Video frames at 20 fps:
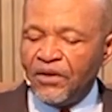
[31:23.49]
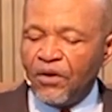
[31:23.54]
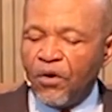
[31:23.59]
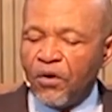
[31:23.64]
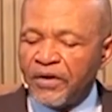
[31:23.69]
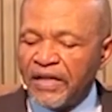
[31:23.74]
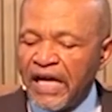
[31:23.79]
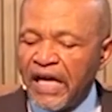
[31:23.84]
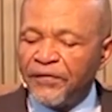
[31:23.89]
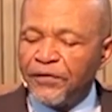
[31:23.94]

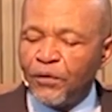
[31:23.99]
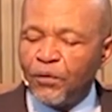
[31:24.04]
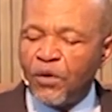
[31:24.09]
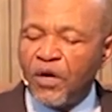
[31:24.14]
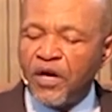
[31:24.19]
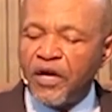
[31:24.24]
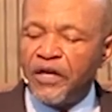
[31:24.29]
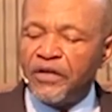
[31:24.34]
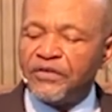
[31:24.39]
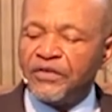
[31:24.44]
In other
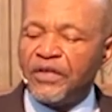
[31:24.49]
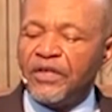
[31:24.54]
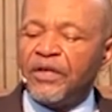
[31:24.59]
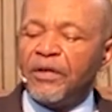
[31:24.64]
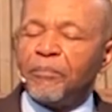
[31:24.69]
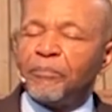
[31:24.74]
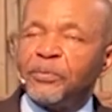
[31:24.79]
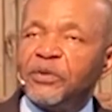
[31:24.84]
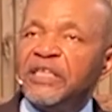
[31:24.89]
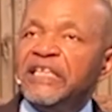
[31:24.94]
words,
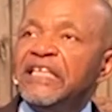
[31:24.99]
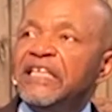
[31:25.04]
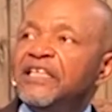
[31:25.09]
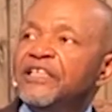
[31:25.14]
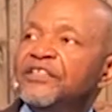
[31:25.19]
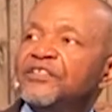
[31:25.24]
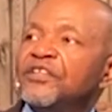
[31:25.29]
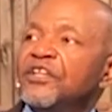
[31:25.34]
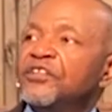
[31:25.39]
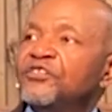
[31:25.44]

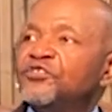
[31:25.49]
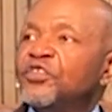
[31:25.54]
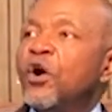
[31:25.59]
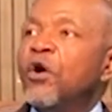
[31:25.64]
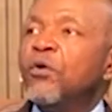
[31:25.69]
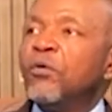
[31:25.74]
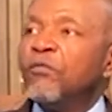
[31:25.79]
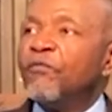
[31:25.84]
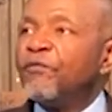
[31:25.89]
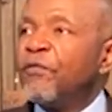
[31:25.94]
please
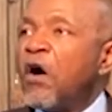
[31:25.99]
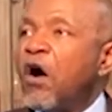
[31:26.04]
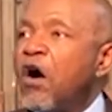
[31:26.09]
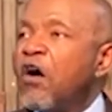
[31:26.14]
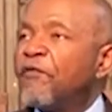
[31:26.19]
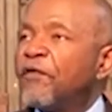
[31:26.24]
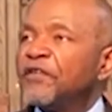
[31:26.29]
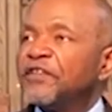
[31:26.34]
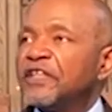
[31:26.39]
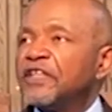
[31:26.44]
don't fall
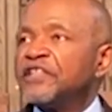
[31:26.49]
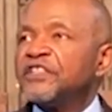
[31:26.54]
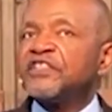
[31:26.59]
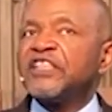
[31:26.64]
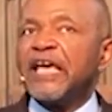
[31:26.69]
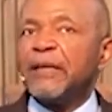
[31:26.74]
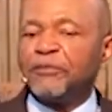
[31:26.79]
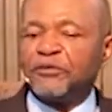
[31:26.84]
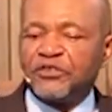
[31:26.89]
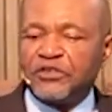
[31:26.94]
for the
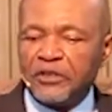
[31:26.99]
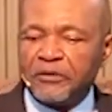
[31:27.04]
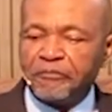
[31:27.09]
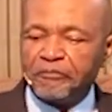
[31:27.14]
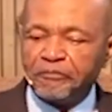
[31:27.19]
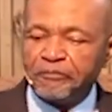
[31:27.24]
deception.